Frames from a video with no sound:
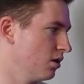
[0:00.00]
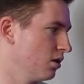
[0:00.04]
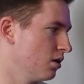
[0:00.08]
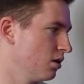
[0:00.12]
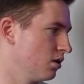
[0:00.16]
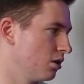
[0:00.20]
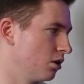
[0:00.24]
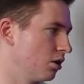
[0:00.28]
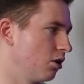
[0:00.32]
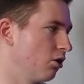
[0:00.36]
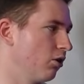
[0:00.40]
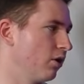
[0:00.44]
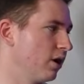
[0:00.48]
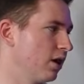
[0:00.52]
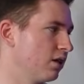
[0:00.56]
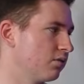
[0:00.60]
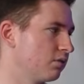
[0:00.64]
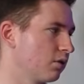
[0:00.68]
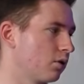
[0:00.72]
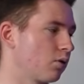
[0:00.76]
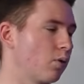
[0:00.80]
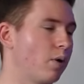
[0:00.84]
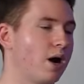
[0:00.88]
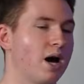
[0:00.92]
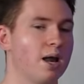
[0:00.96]
Security is
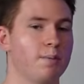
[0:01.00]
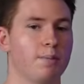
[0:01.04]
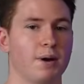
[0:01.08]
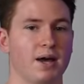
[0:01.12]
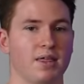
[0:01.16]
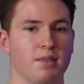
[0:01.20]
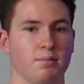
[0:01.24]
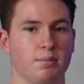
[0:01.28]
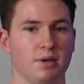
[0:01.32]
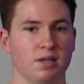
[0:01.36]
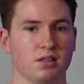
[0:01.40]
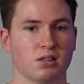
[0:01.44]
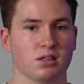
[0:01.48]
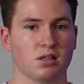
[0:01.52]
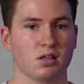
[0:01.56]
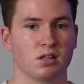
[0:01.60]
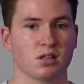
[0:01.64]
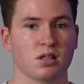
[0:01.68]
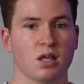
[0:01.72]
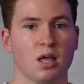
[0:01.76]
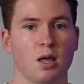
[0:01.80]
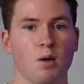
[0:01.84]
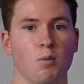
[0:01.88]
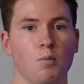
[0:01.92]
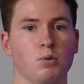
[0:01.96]
required by the business,
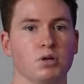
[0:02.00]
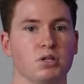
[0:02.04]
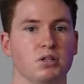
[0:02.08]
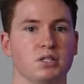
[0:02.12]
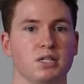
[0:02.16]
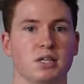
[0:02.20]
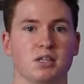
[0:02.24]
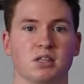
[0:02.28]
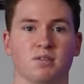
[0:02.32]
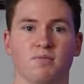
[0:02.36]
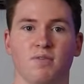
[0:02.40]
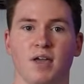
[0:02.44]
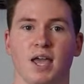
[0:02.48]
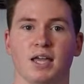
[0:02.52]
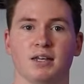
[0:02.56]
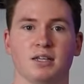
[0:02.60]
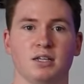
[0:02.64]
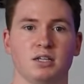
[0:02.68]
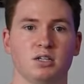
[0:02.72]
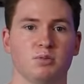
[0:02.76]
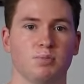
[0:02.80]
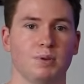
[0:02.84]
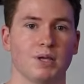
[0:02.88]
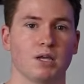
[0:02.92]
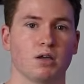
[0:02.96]
which is a
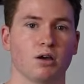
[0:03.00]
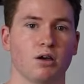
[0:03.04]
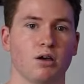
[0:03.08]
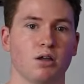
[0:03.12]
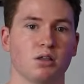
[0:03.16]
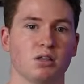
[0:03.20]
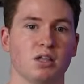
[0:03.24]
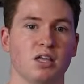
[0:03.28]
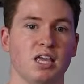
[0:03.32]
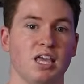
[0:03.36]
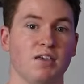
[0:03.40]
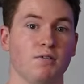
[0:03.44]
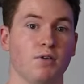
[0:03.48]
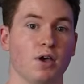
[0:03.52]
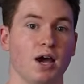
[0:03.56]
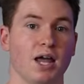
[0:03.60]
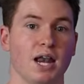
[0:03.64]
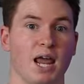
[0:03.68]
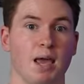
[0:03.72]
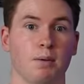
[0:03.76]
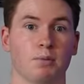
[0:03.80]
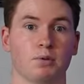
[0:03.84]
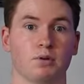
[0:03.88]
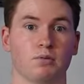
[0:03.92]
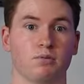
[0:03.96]
disadvantage because if you're
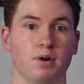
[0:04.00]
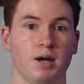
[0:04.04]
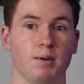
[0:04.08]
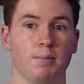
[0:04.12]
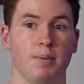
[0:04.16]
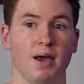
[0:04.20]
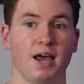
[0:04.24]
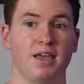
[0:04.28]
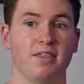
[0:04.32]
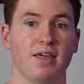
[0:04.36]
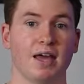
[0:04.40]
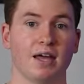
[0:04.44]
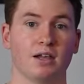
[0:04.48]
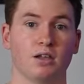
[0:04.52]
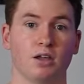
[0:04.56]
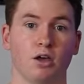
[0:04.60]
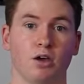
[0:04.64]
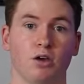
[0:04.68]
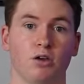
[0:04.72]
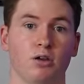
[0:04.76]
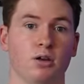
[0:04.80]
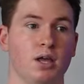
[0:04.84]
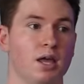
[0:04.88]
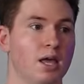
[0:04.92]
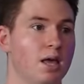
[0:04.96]
unable to repay that
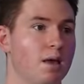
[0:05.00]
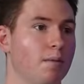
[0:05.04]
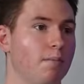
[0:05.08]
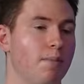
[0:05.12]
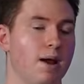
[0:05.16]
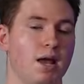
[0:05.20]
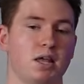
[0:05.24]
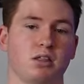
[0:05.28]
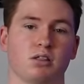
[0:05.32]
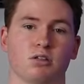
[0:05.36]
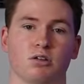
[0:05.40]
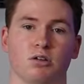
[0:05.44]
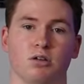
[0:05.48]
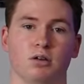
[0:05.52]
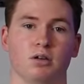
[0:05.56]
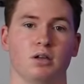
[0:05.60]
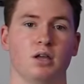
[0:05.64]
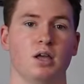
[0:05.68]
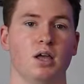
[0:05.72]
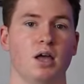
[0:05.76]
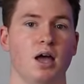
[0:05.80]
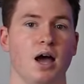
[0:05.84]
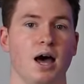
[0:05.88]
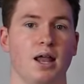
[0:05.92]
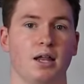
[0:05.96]
loan based on
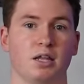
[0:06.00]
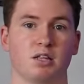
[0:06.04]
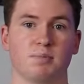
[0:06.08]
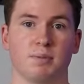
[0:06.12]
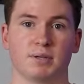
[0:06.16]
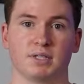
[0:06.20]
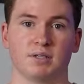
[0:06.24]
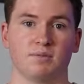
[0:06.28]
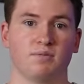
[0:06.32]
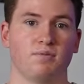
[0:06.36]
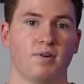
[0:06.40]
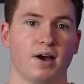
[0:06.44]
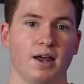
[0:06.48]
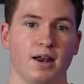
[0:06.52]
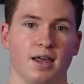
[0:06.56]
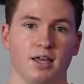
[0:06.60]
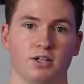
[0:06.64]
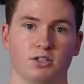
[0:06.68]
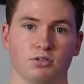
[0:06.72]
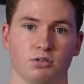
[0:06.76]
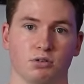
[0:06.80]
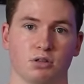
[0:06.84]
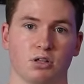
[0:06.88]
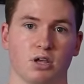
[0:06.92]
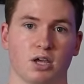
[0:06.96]
unexpected
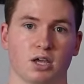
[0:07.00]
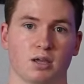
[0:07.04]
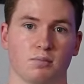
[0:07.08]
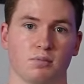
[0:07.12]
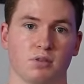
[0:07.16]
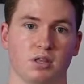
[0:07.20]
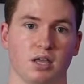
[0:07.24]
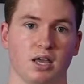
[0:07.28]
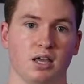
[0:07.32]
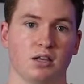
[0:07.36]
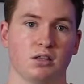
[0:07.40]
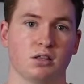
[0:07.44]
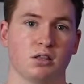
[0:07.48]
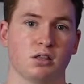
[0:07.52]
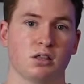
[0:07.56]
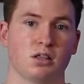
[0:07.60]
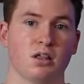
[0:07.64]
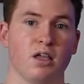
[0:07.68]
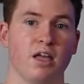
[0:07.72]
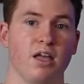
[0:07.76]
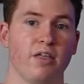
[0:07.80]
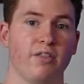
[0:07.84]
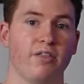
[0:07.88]
financial circumstances.